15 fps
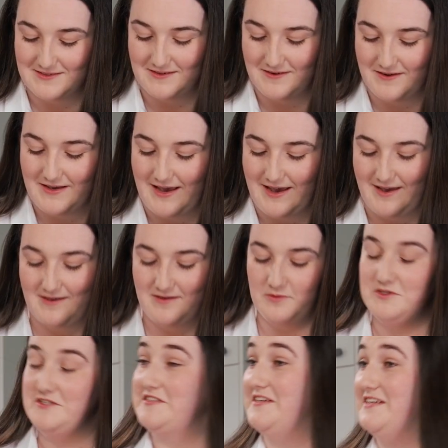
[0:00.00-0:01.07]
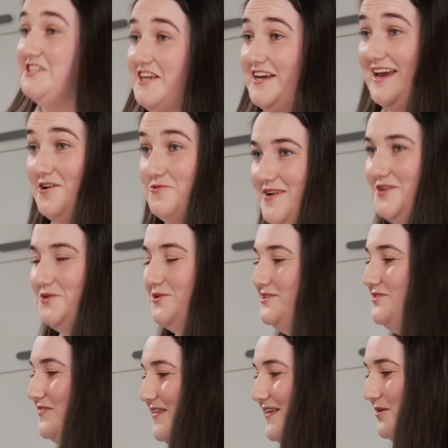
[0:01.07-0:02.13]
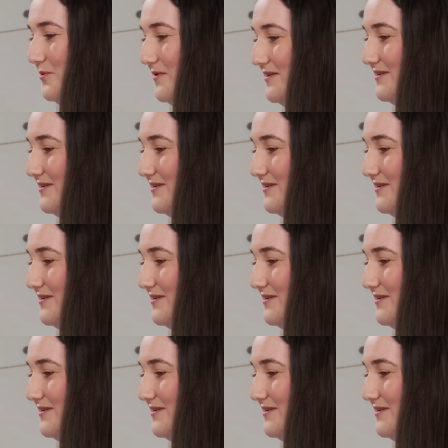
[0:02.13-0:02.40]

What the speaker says: okay. I'm just going to check our records for that one.